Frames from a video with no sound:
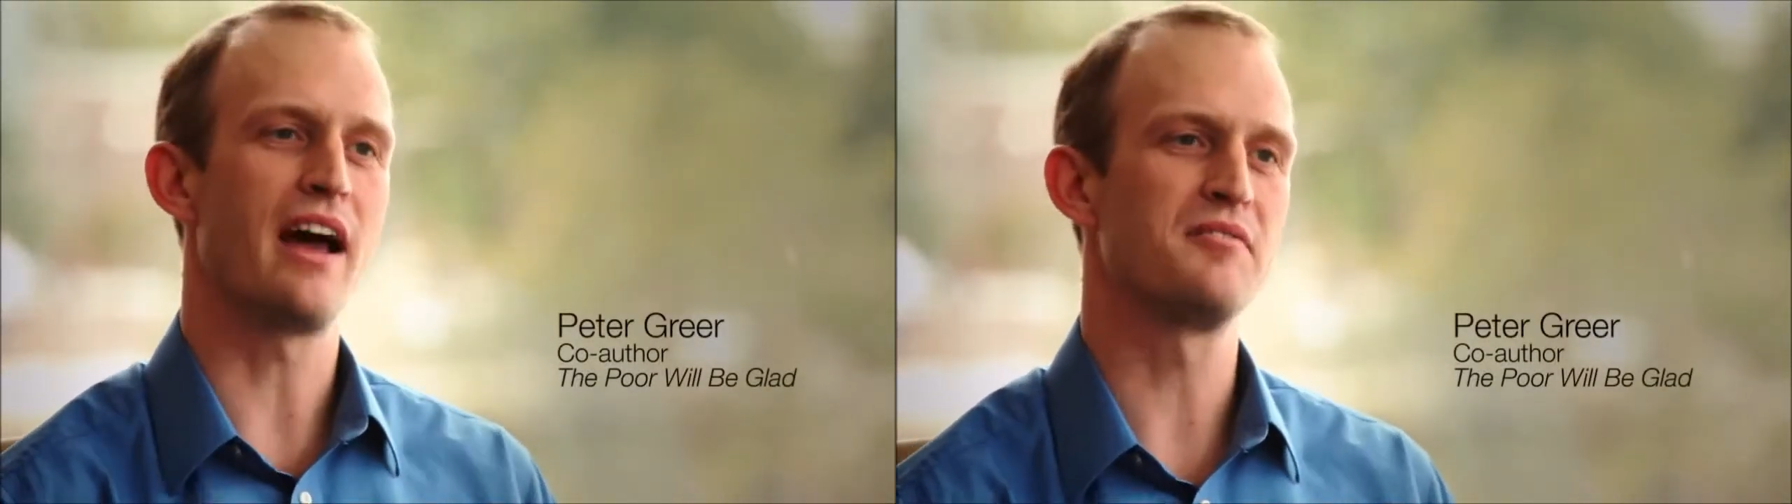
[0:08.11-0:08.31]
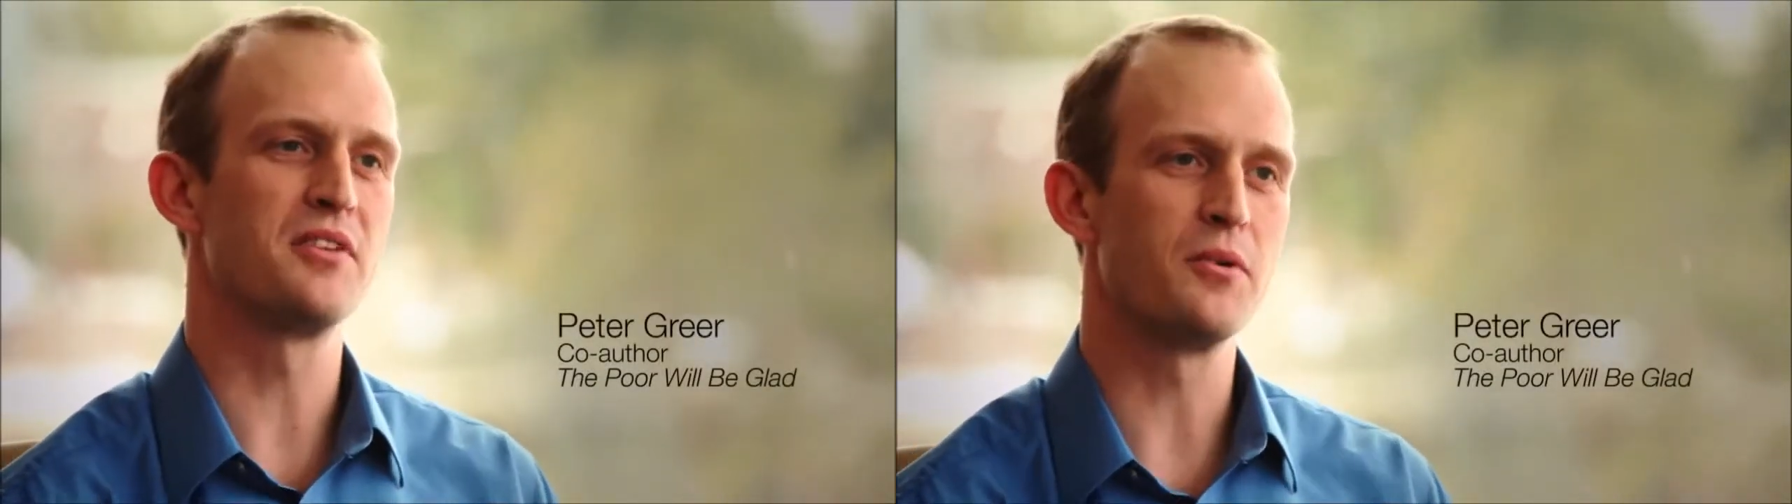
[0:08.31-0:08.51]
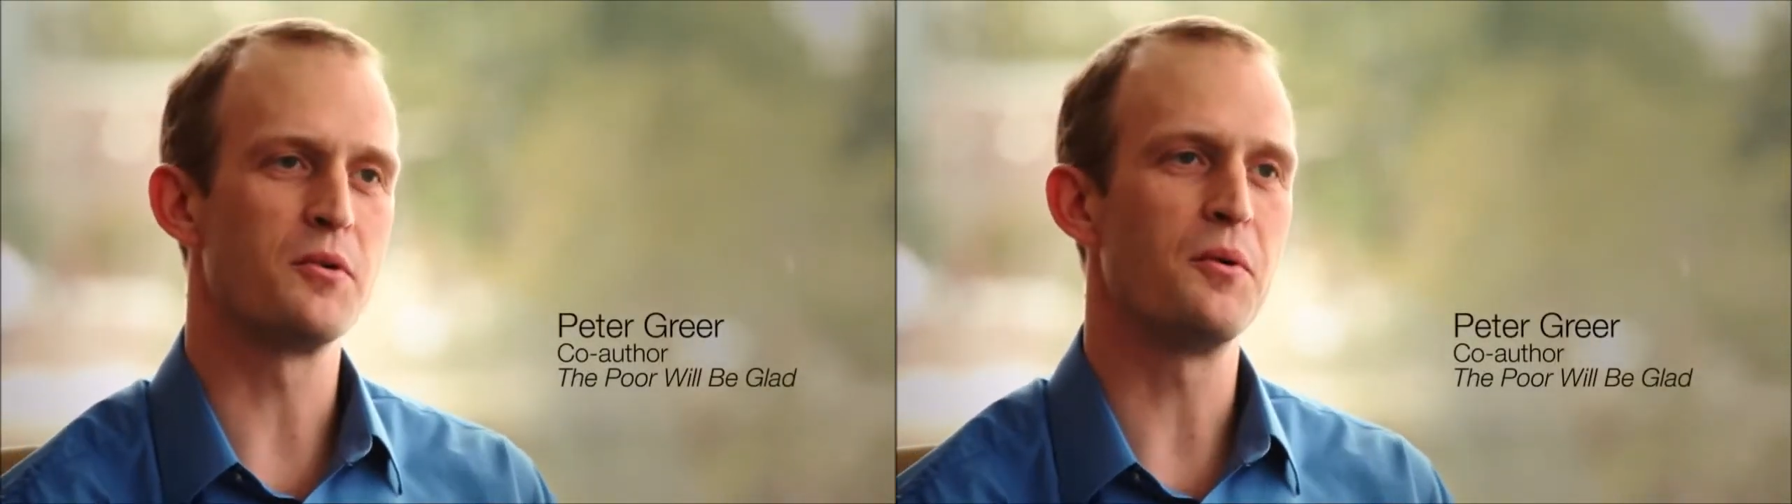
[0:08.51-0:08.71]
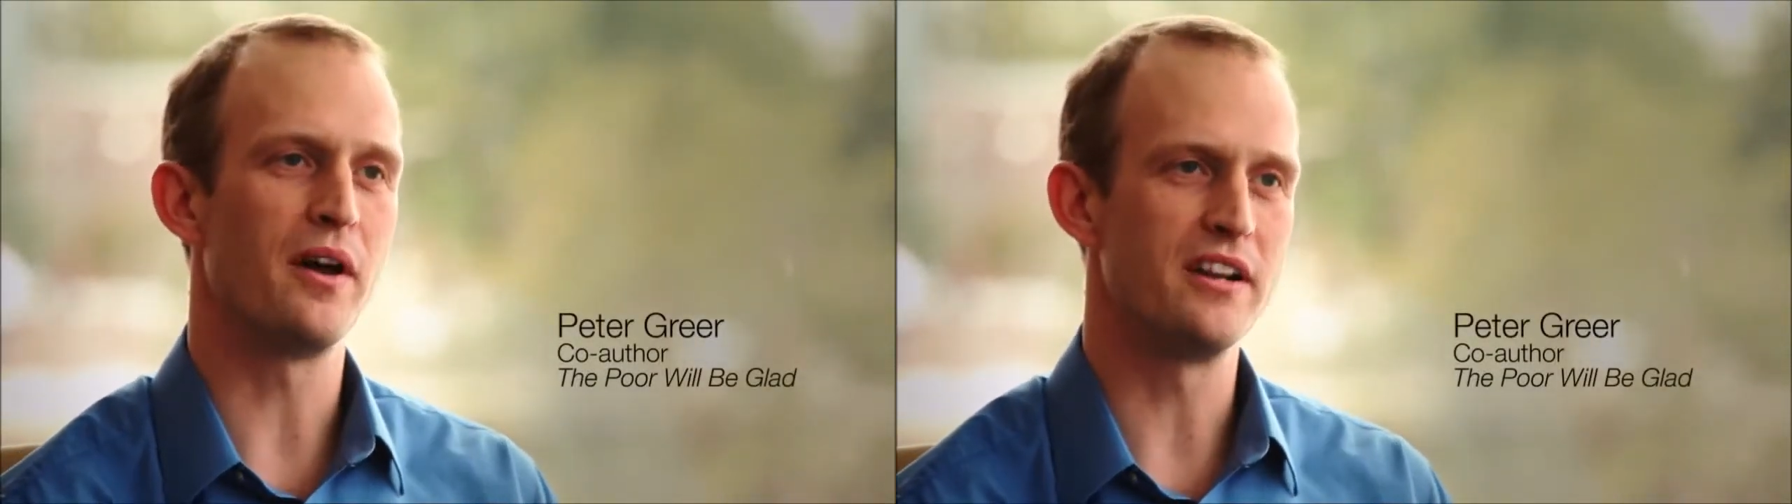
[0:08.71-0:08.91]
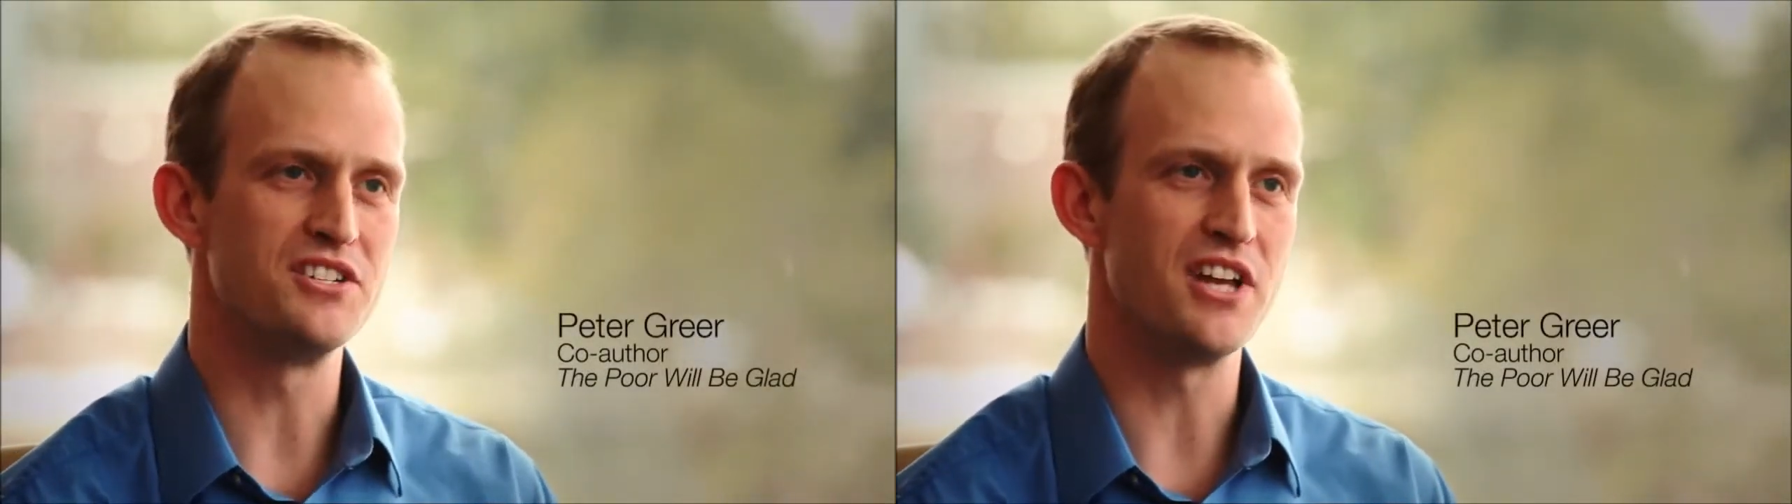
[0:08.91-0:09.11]
after the
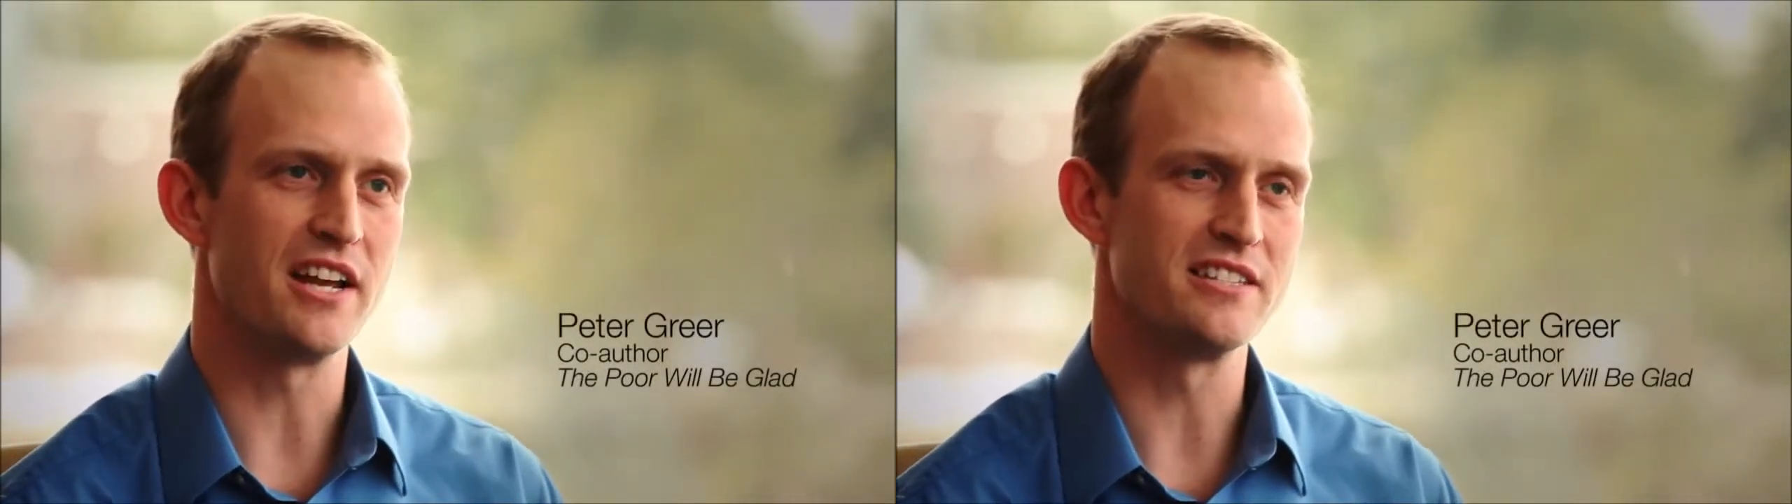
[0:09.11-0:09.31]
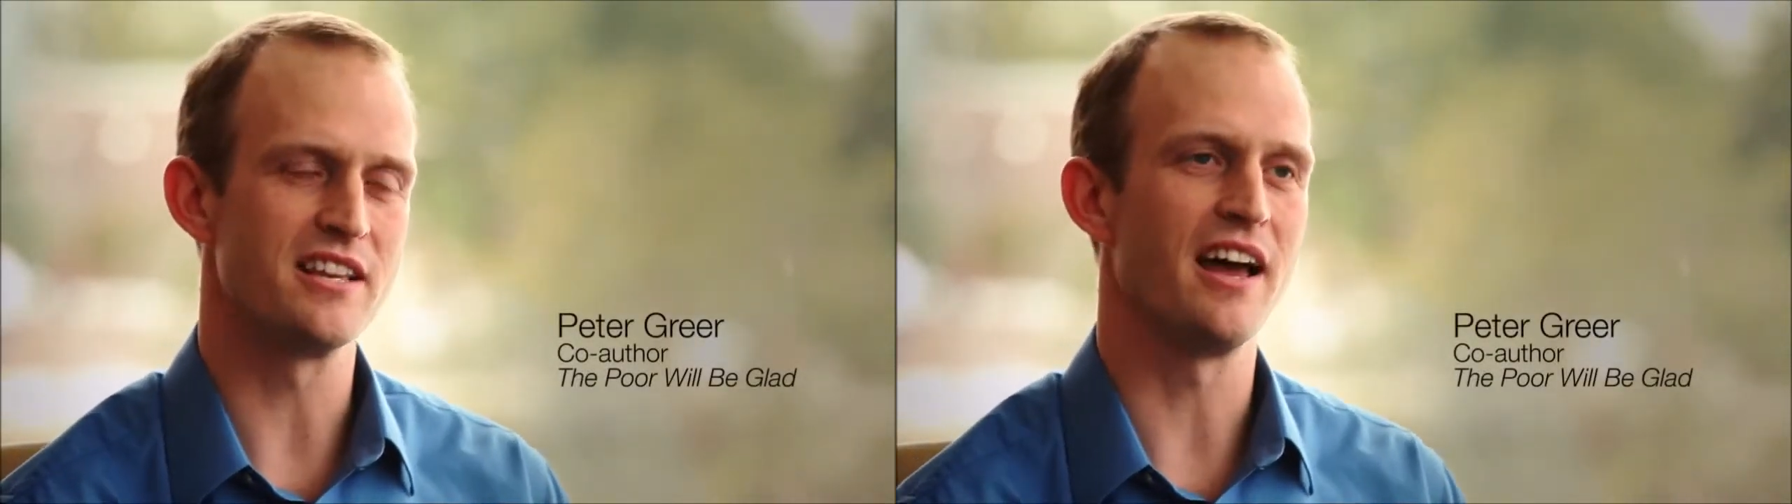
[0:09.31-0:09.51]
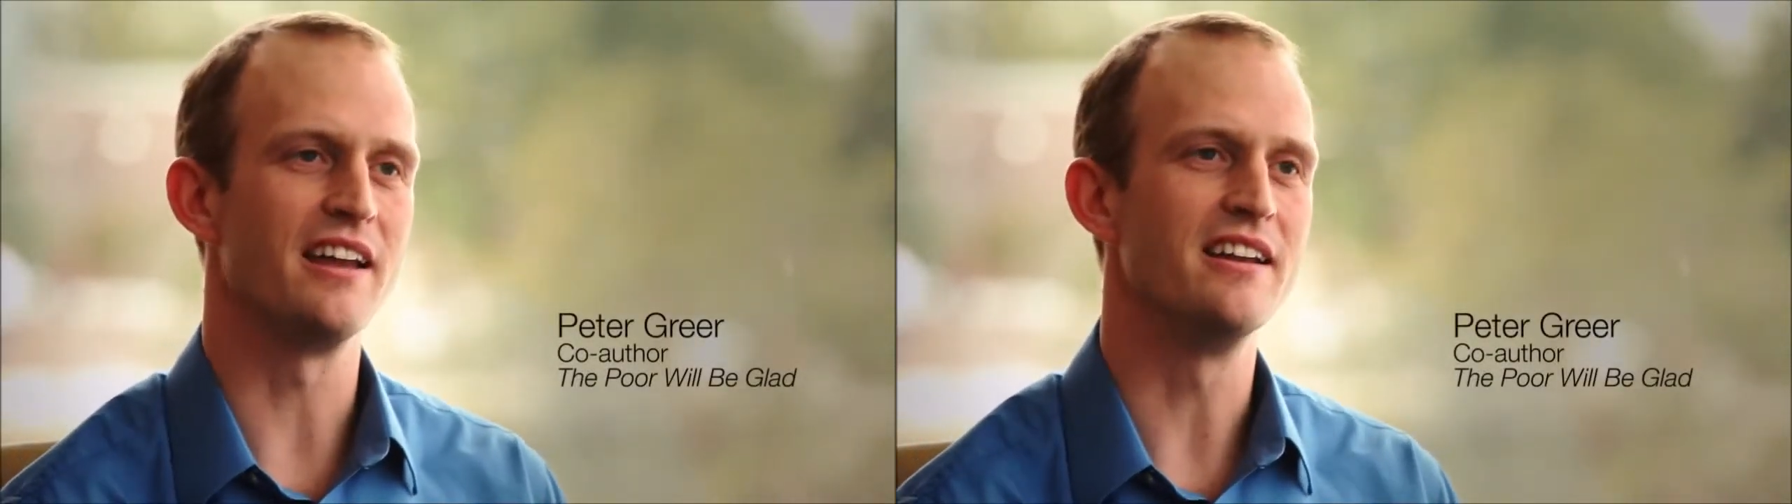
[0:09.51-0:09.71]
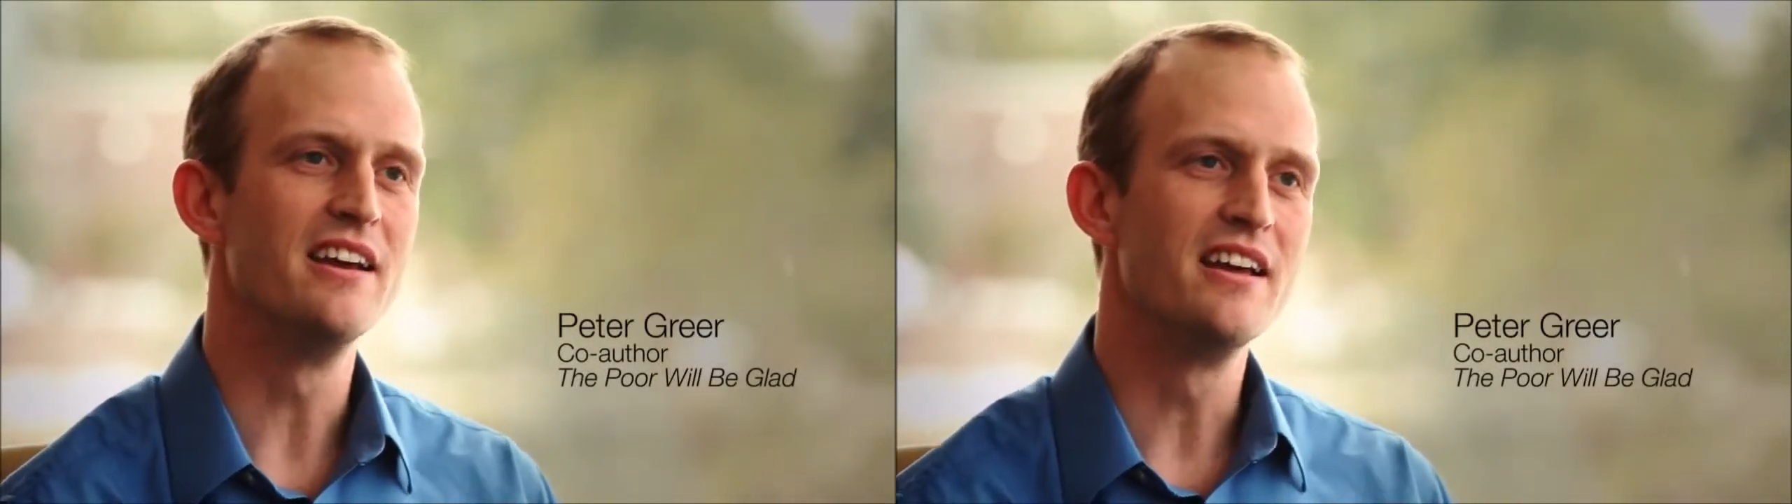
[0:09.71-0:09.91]
Rwandan genocide,